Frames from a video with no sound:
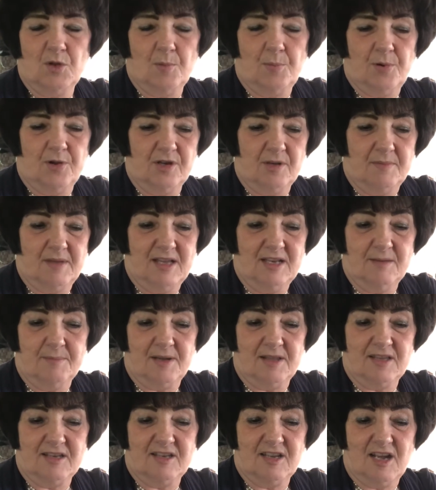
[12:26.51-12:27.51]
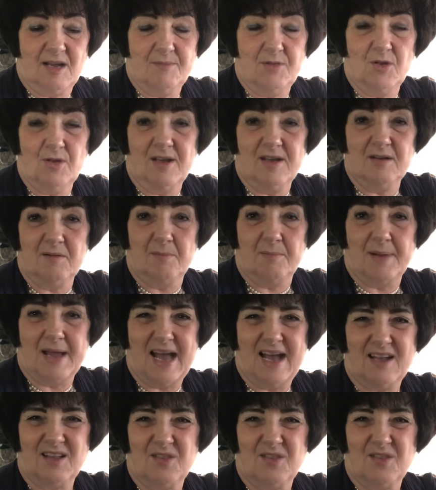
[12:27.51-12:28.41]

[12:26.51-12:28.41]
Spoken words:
put them in, and by the time you get them back,